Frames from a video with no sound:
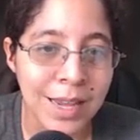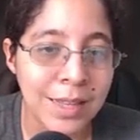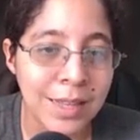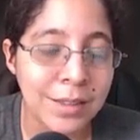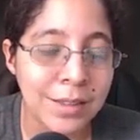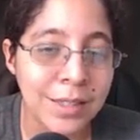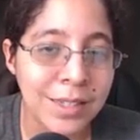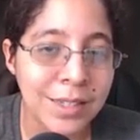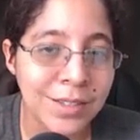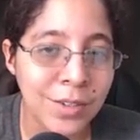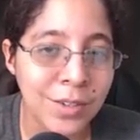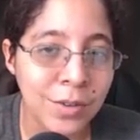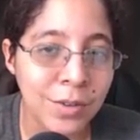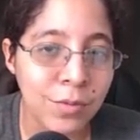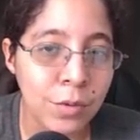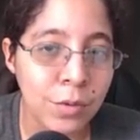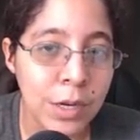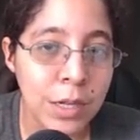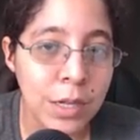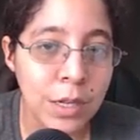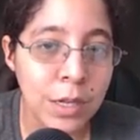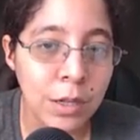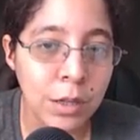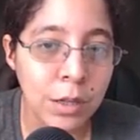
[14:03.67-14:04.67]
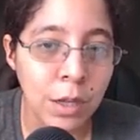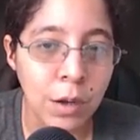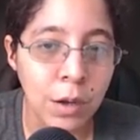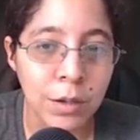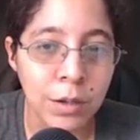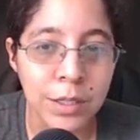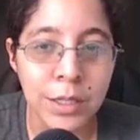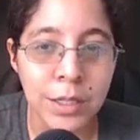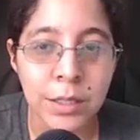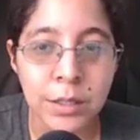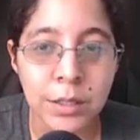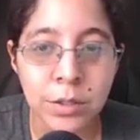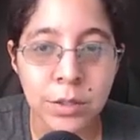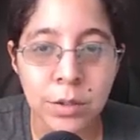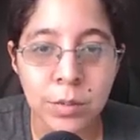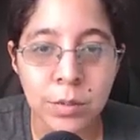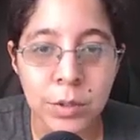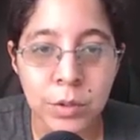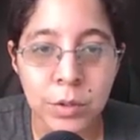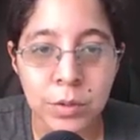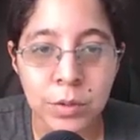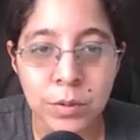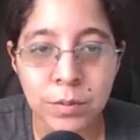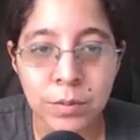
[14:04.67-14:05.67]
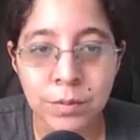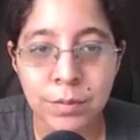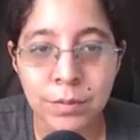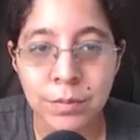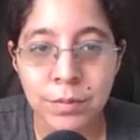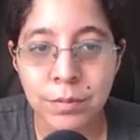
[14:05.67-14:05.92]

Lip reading: And these are really long interviews.